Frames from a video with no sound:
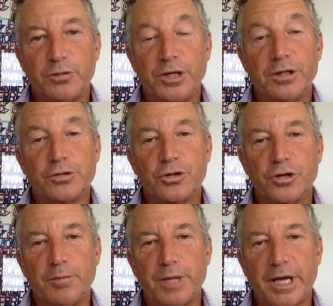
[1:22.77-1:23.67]
between those
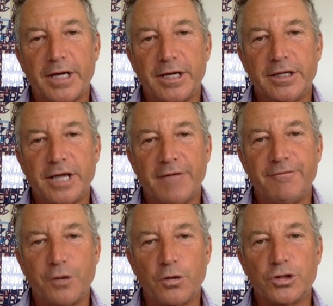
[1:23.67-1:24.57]
good and bad, and
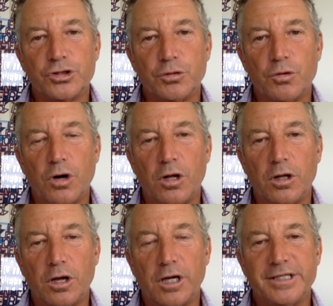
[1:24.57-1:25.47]
and focus you
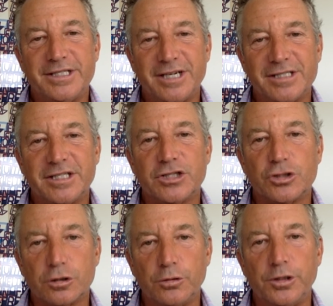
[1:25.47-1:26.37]
all on just
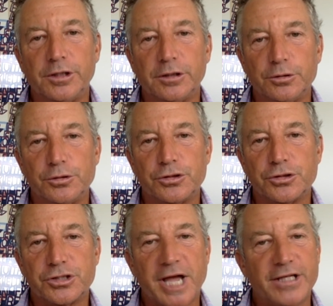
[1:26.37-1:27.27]
excluding the
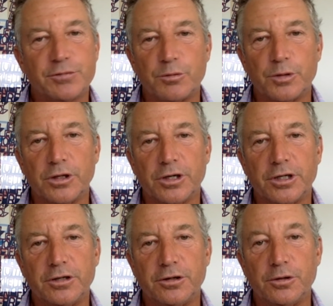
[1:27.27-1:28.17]
losers. That's what we're
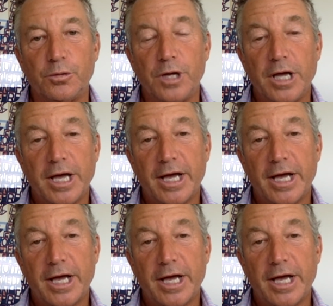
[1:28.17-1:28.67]
looking to do.